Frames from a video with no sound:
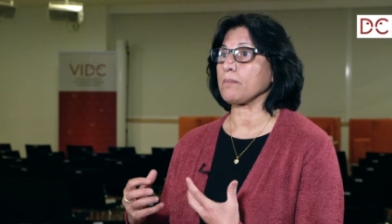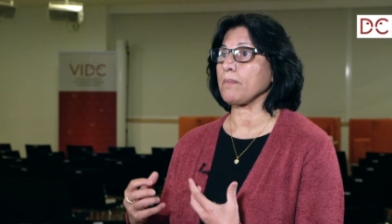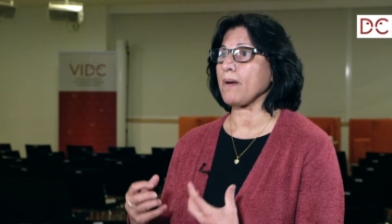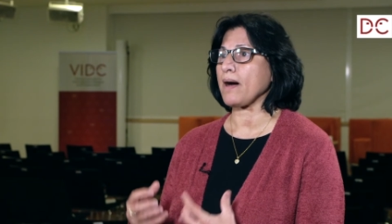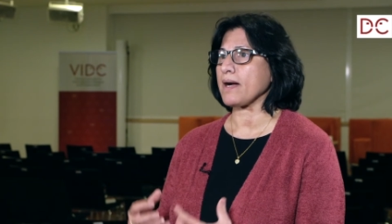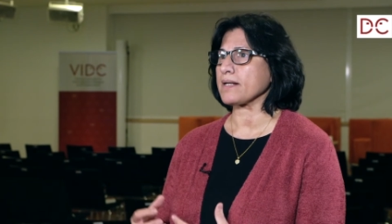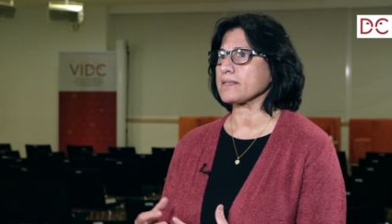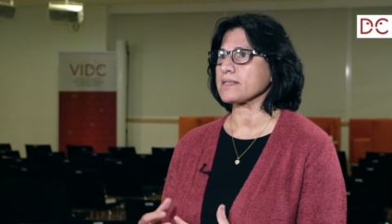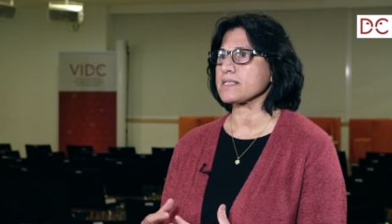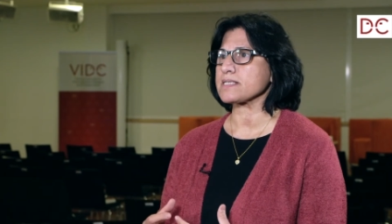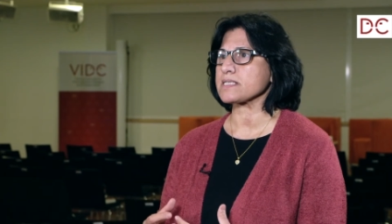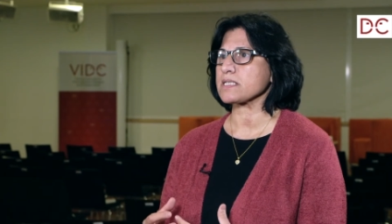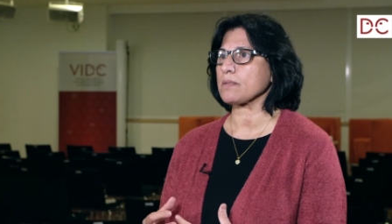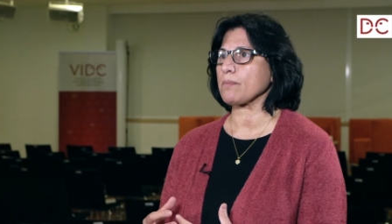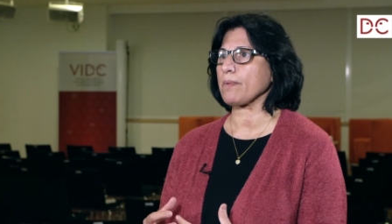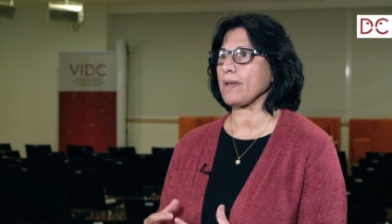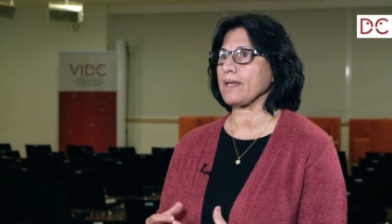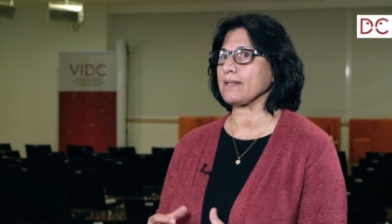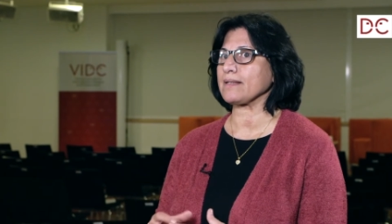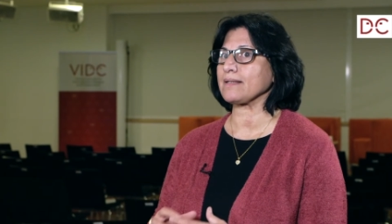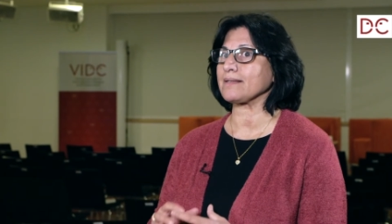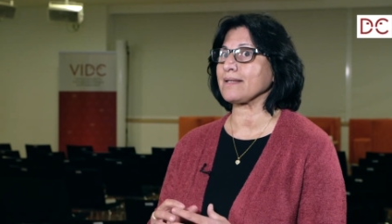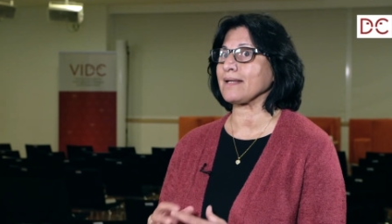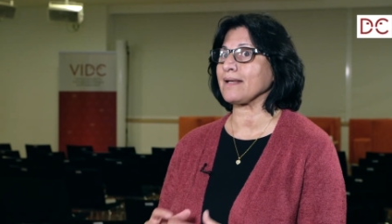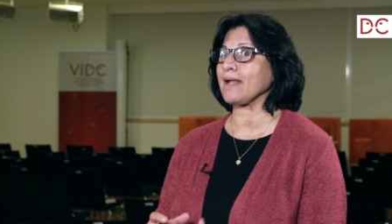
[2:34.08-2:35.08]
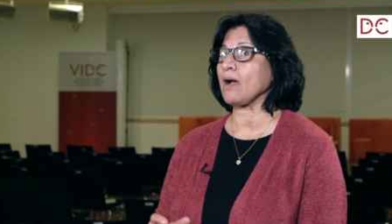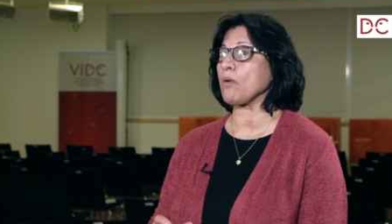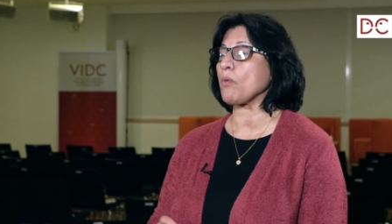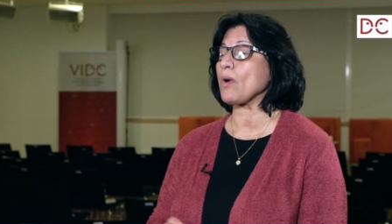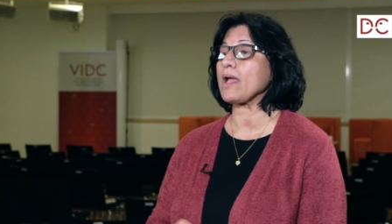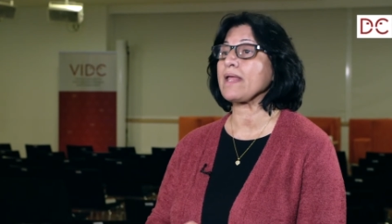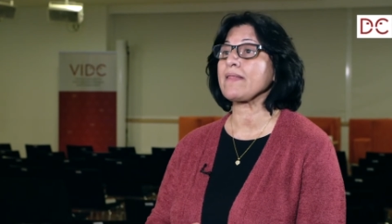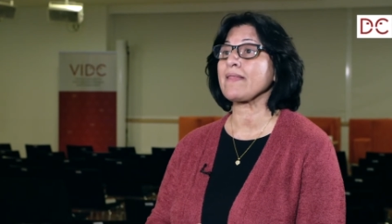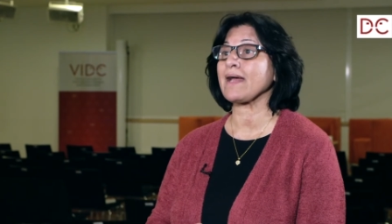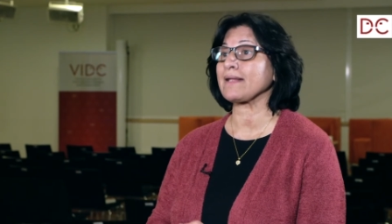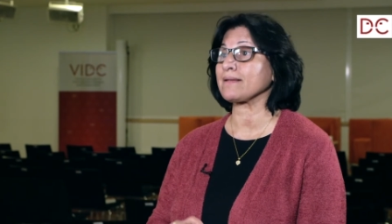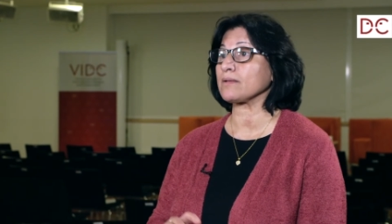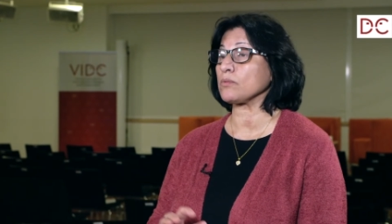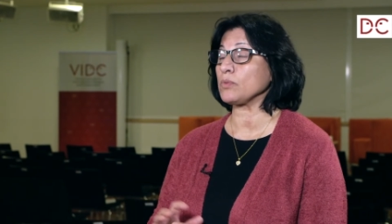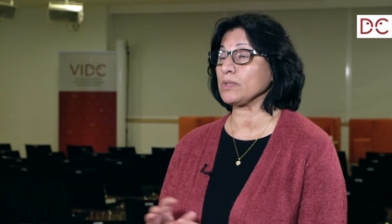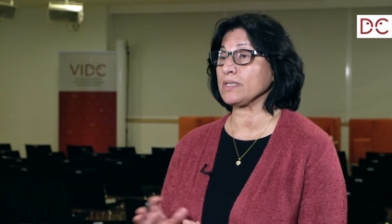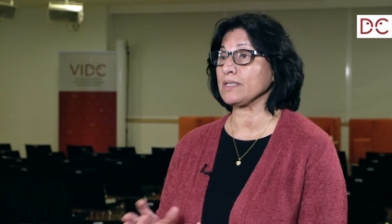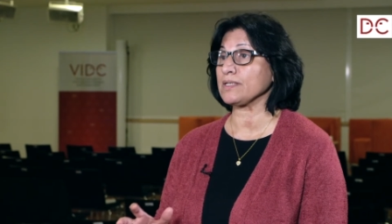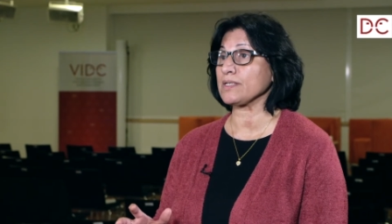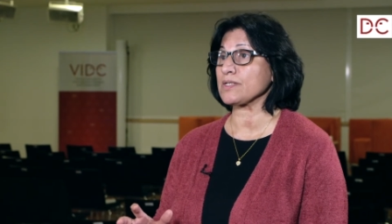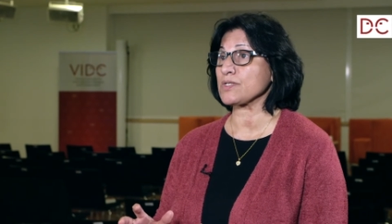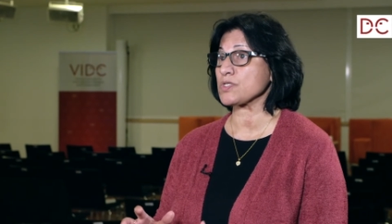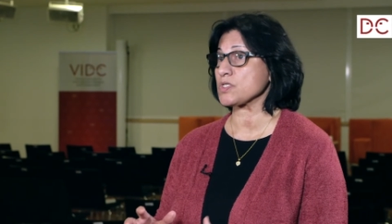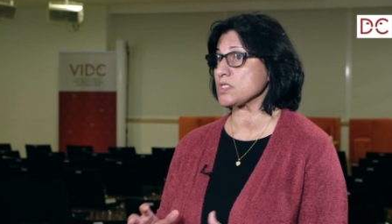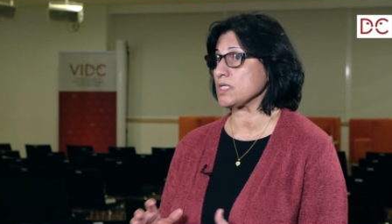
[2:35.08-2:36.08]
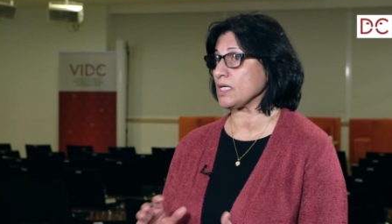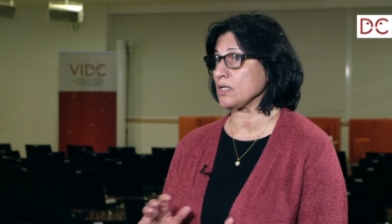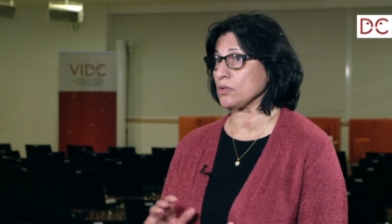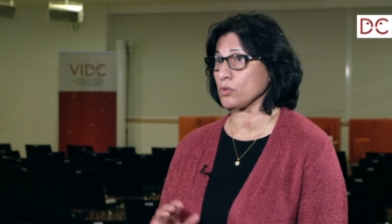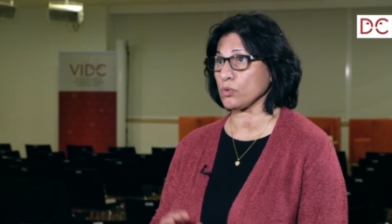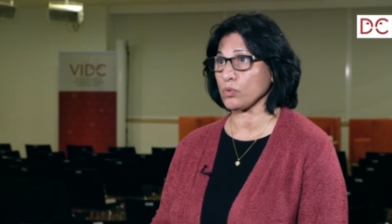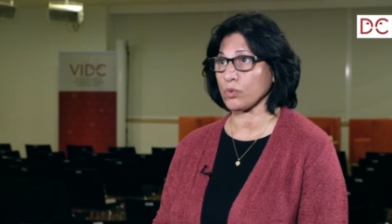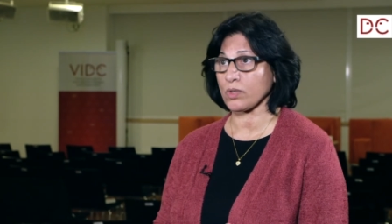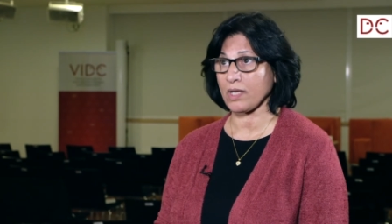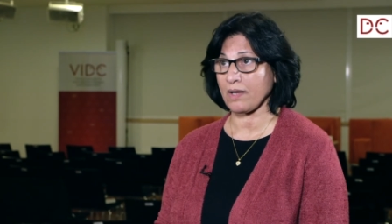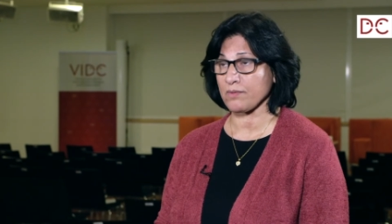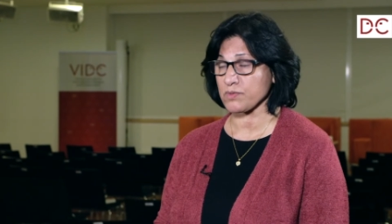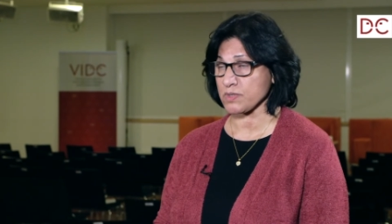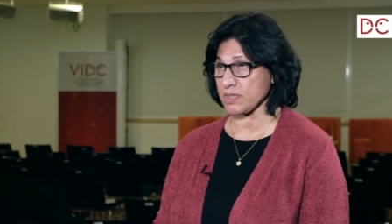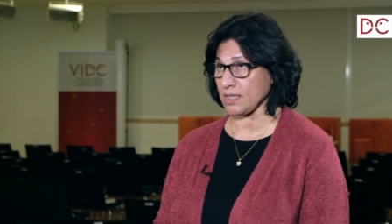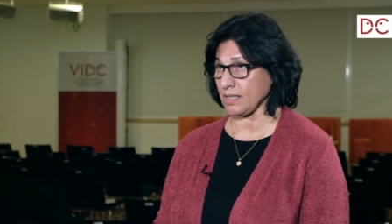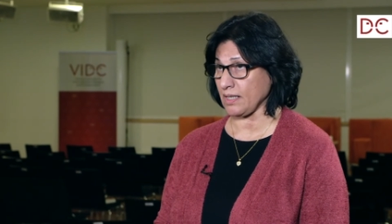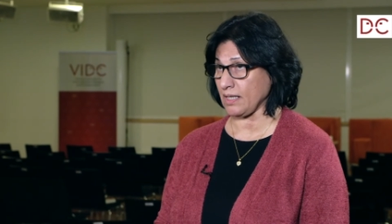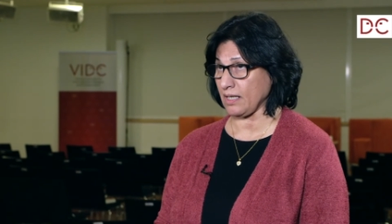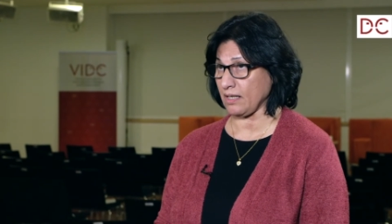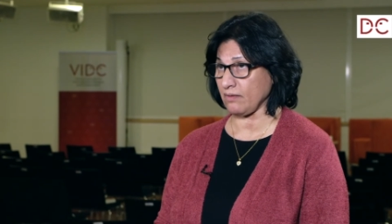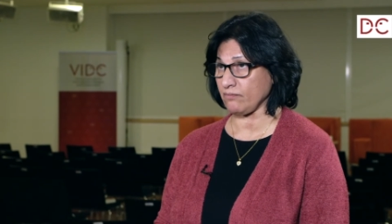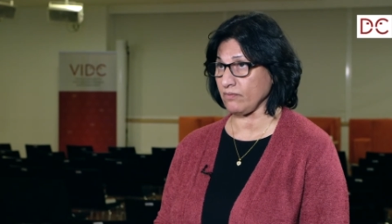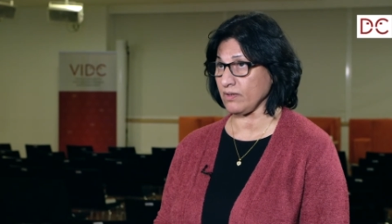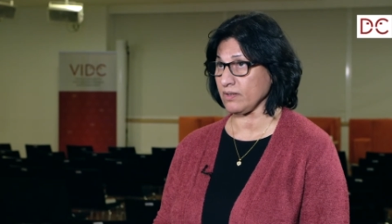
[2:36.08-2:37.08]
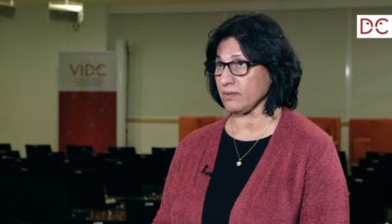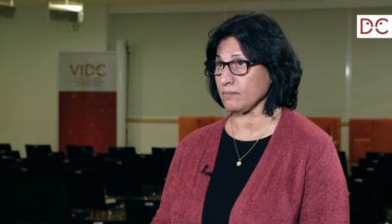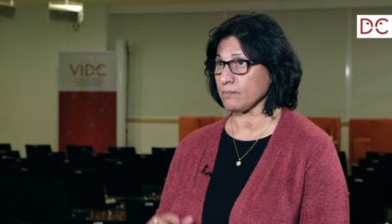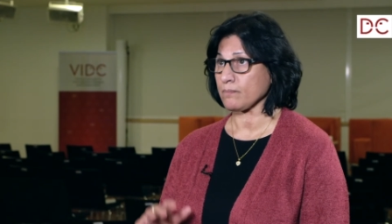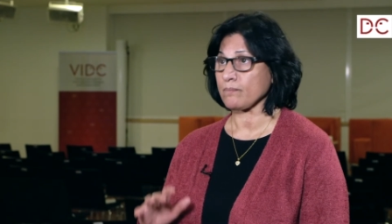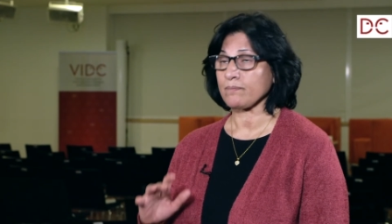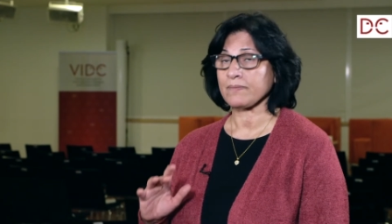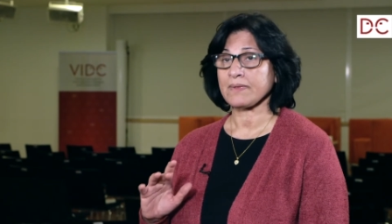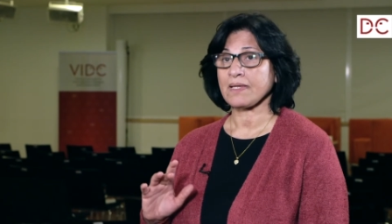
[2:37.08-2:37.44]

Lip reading: participated in a way that we didn't see in 2011,